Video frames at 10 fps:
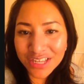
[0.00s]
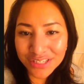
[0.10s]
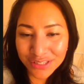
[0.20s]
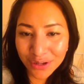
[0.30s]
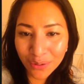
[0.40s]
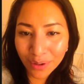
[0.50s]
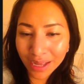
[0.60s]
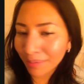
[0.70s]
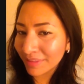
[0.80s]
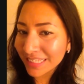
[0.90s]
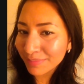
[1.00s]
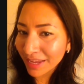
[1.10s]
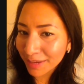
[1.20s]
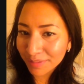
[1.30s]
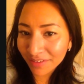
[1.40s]
So this
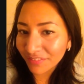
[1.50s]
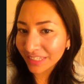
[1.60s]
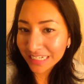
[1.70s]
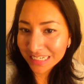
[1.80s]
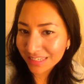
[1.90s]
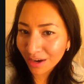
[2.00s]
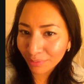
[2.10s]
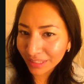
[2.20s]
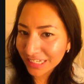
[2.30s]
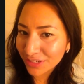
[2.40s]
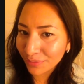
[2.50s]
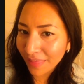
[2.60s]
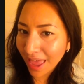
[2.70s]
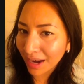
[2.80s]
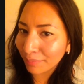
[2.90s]
makeup definitely does not really do
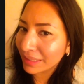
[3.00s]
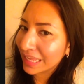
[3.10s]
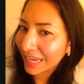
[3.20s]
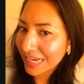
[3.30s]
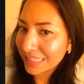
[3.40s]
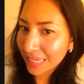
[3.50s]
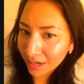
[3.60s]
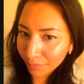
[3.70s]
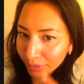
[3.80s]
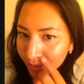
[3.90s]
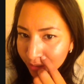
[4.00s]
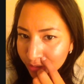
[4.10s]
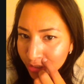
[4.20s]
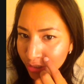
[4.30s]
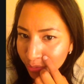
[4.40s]
that. I mean, like I said, I mean,
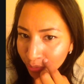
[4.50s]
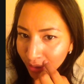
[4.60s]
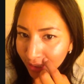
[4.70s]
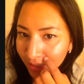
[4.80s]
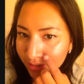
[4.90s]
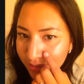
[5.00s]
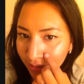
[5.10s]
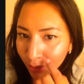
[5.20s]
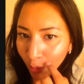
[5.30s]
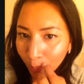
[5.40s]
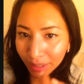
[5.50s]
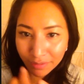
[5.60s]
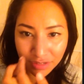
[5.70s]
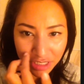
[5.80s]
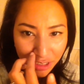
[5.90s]
there's just really just a little bit
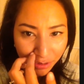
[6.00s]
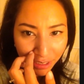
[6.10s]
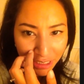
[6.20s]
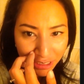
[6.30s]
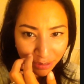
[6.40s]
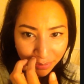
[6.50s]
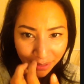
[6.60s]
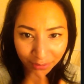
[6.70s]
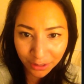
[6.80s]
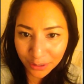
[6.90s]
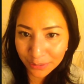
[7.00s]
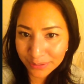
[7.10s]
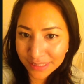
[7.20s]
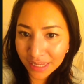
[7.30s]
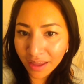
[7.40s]
of deterioration around the
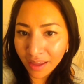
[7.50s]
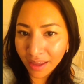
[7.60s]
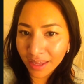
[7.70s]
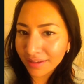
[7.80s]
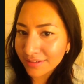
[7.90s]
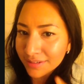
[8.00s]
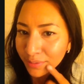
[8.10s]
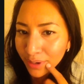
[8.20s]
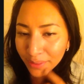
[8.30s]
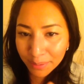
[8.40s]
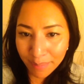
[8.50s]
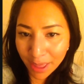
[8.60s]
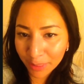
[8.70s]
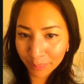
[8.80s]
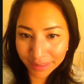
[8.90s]
nose and around the
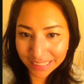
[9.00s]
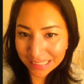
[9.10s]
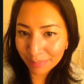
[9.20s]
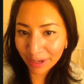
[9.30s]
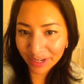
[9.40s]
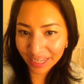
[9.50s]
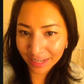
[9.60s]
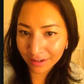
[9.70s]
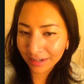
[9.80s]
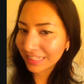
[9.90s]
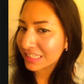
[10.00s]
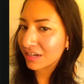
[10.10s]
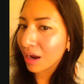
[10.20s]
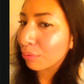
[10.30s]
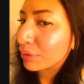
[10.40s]
mouth, but that's about it. And it's
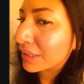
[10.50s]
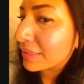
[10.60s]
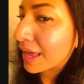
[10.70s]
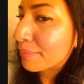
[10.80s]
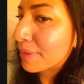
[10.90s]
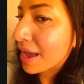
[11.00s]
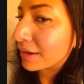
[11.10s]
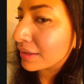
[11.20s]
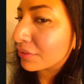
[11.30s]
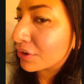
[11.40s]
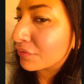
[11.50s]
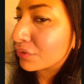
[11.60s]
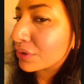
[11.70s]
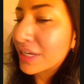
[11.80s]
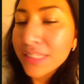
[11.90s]
not really that bad either, if
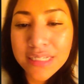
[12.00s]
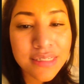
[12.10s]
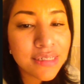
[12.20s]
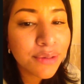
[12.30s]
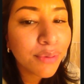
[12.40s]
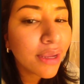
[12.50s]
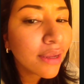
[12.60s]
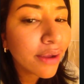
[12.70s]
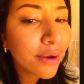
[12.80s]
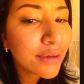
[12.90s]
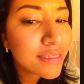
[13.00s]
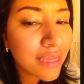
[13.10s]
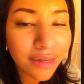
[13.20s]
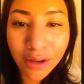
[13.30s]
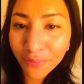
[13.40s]
you guys can see right here. It's
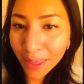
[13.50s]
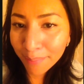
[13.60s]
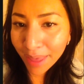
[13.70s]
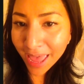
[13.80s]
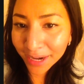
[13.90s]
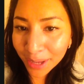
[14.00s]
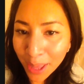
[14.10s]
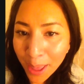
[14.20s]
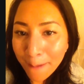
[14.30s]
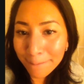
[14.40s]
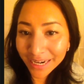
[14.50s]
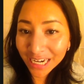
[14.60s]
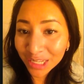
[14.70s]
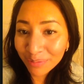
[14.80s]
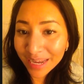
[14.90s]
like not that bad. But
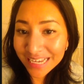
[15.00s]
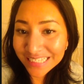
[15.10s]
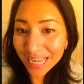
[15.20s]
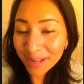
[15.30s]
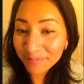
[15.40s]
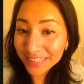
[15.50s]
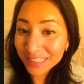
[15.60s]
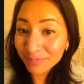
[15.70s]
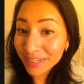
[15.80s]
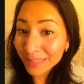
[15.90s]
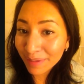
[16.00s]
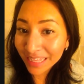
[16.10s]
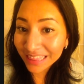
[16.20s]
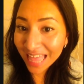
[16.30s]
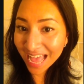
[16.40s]
anyways, this was my
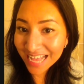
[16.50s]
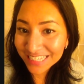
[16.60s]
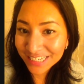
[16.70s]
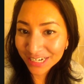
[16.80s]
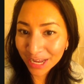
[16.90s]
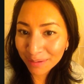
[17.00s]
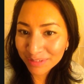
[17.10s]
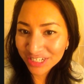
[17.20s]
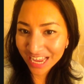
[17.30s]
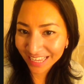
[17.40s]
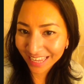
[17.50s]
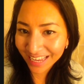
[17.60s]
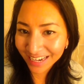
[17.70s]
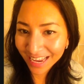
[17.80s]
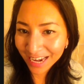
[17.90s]
last
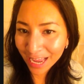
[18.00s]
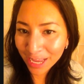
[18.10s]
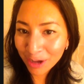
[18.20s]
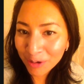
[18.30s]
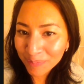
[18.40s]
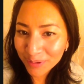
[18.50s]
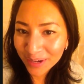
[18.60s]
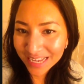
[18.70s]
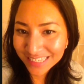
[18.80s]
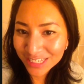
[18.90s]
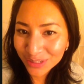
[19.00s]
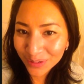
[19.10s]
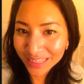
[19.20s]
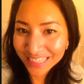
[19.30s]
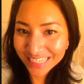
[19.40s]
check-in, and I hope you guys
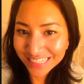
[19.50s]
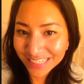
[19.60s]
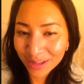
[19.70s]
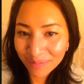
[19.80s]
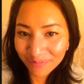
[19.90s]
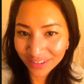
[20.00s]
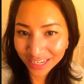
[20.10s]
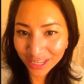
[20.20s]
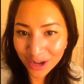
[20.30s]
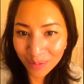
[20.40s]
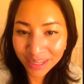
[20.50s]
enjoyed this video.